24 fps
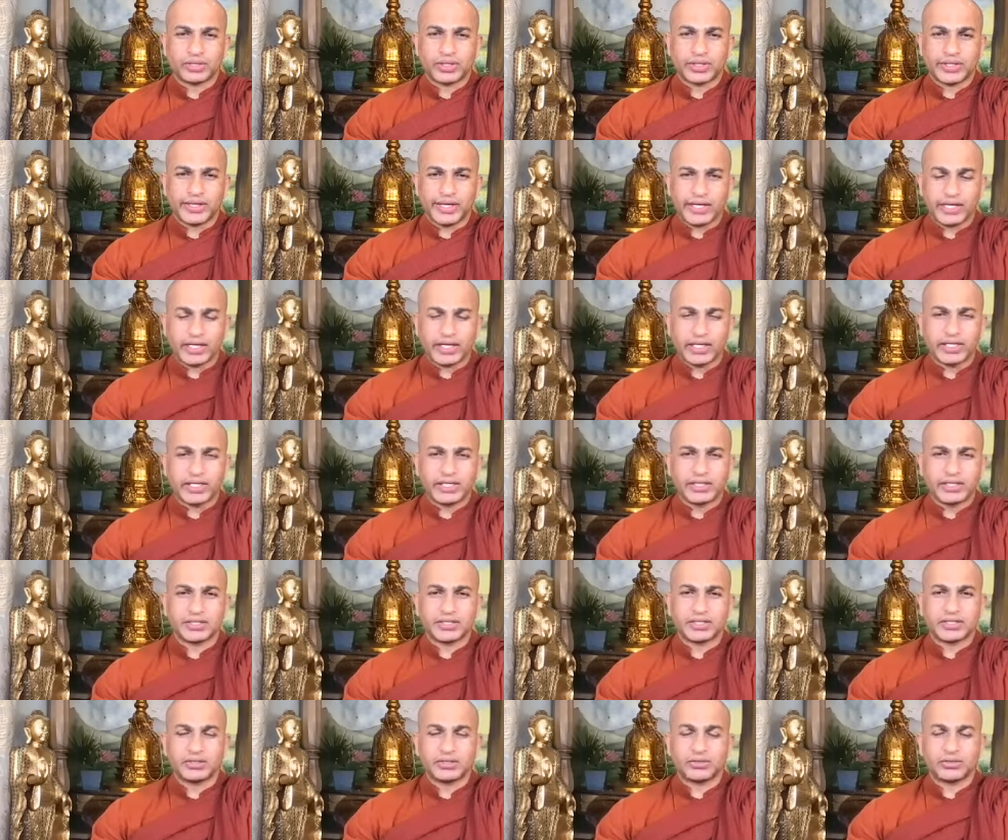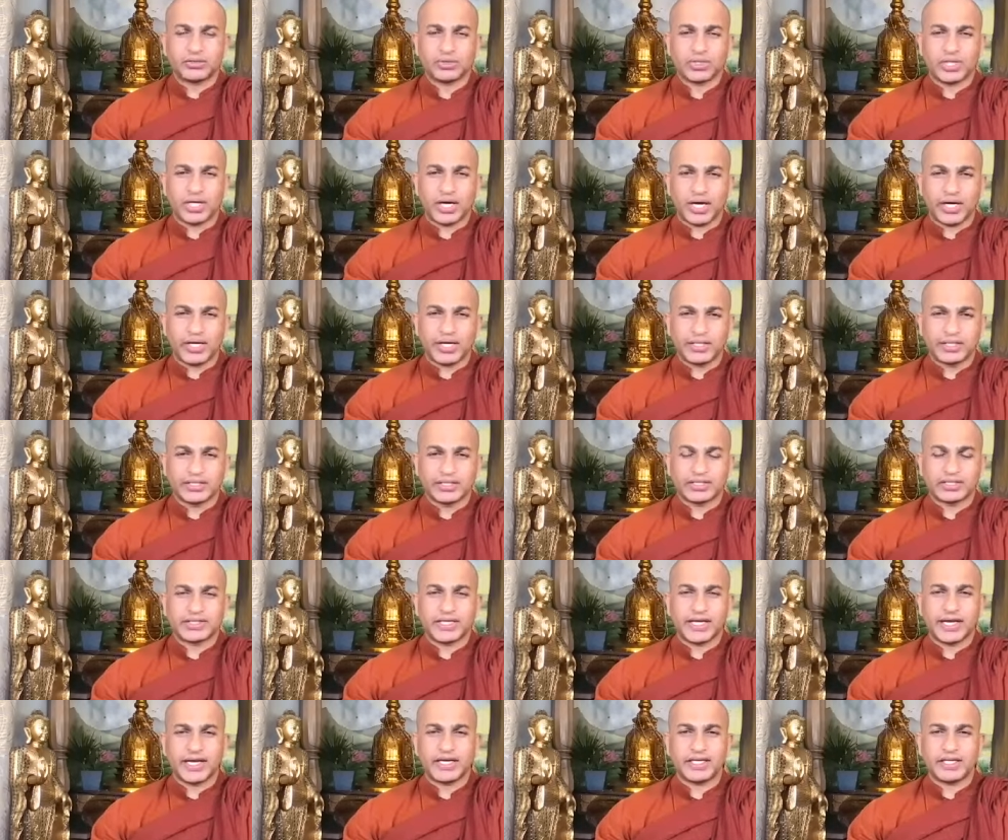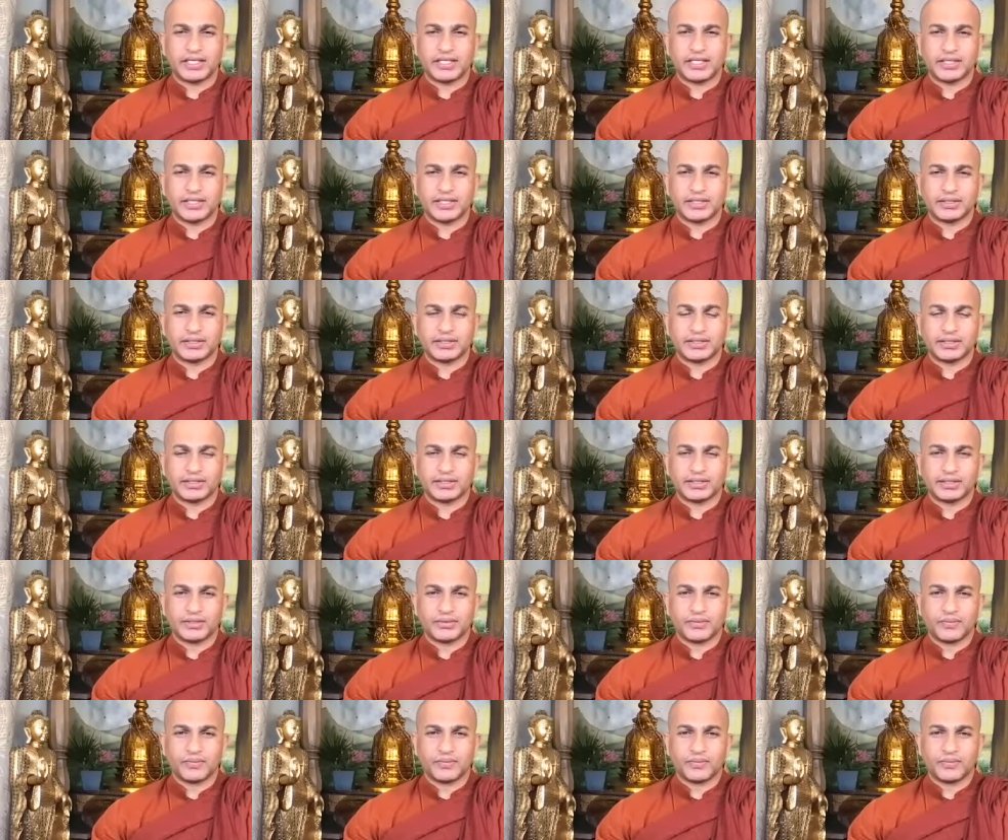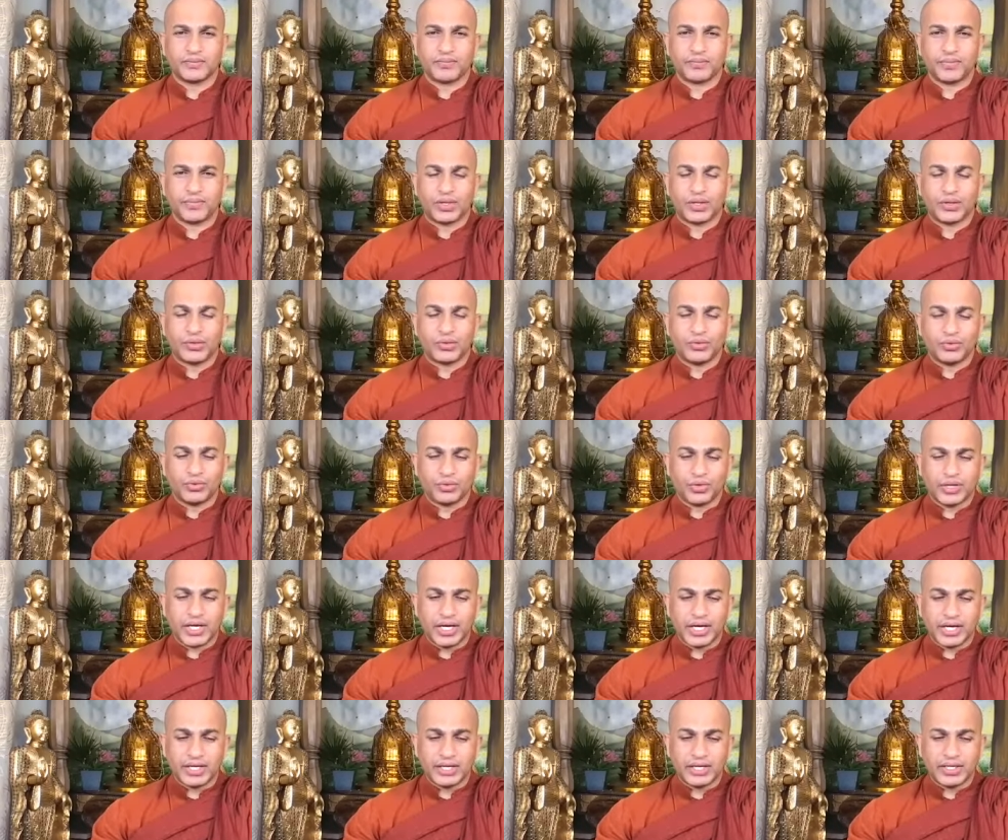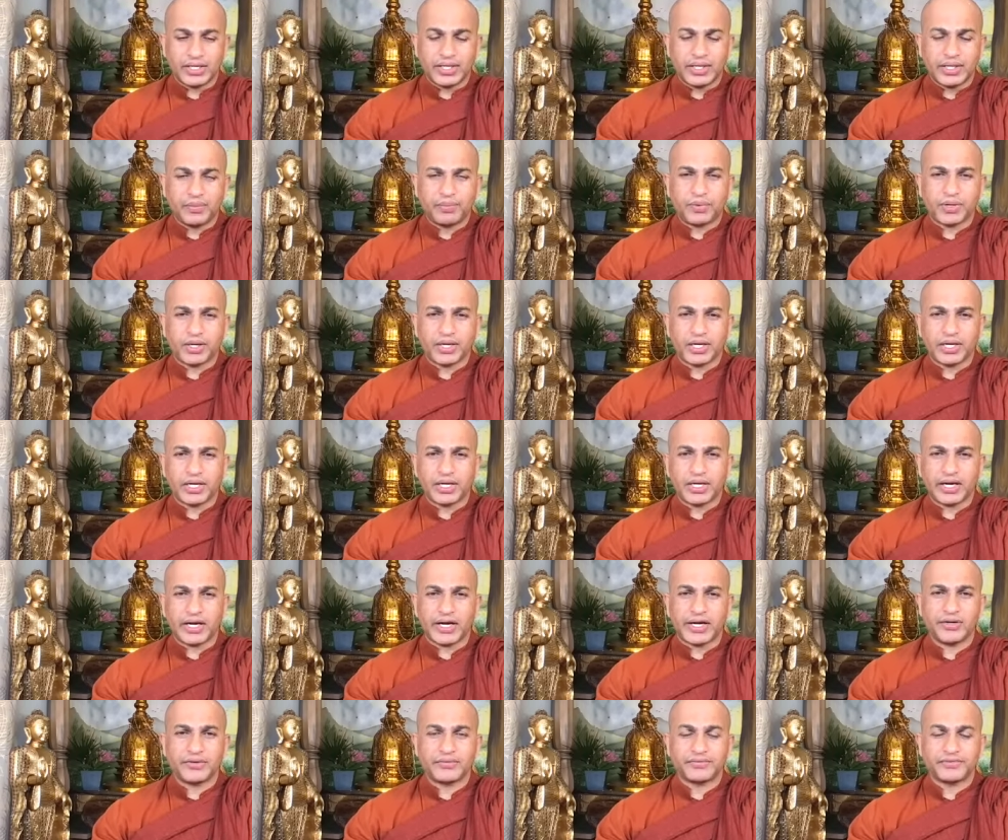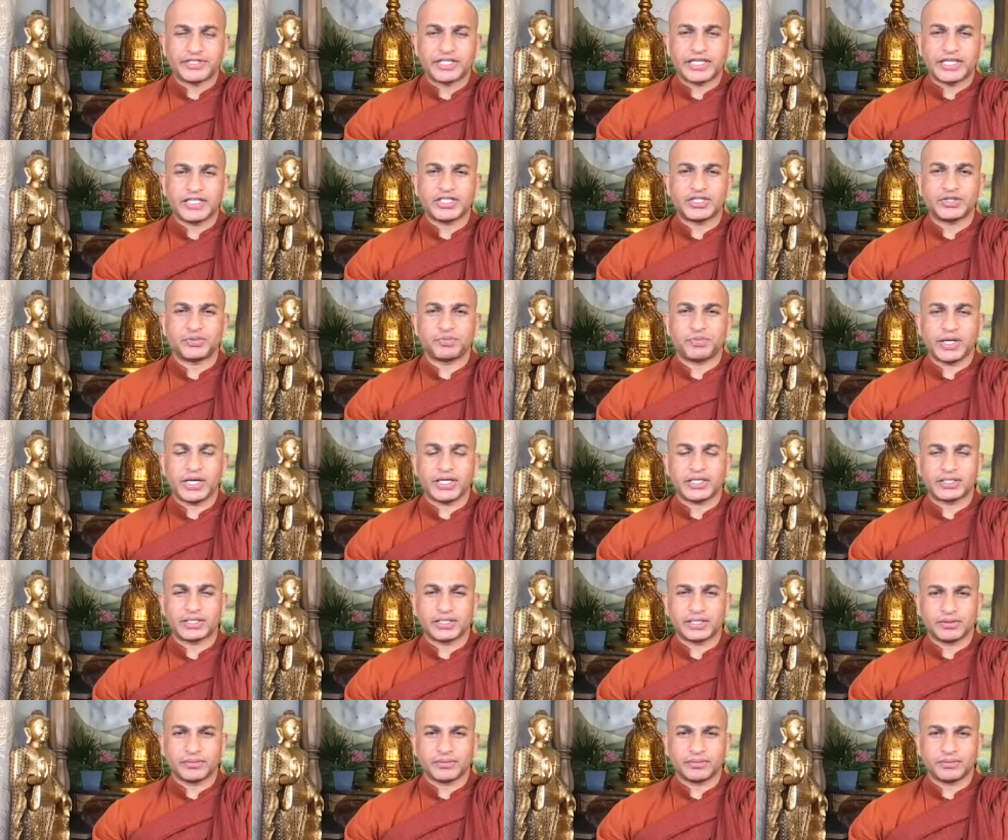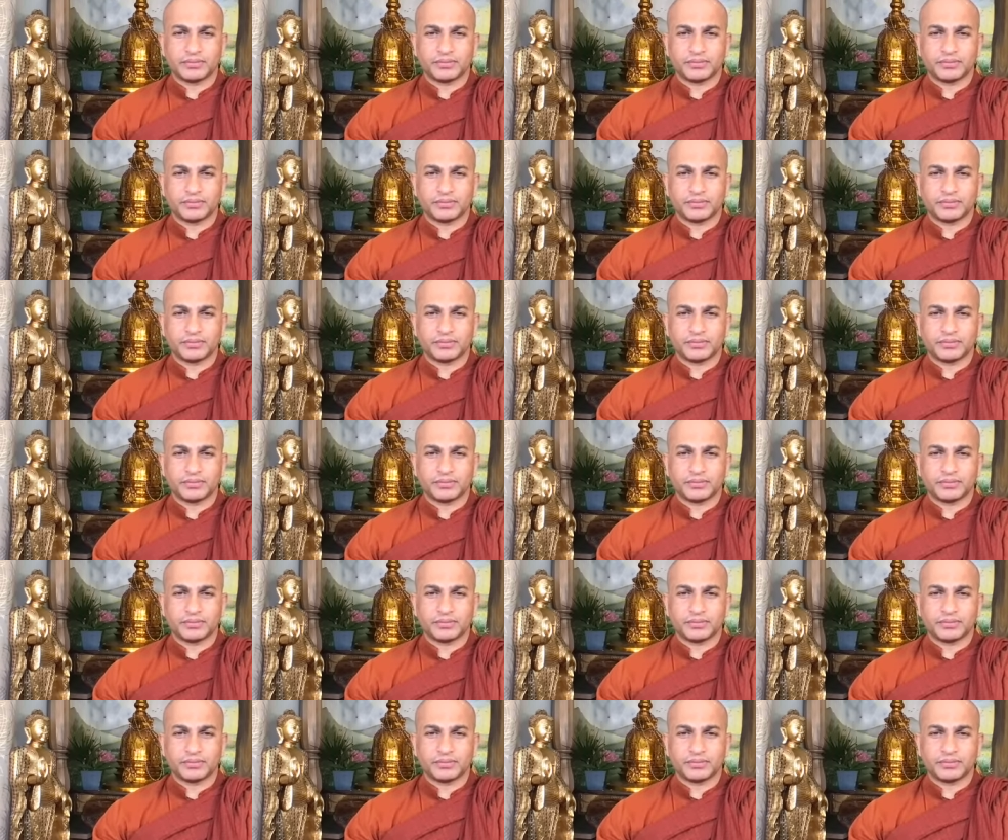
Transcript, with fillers: recognition or the understanding, you gain a different kind of satisfaction.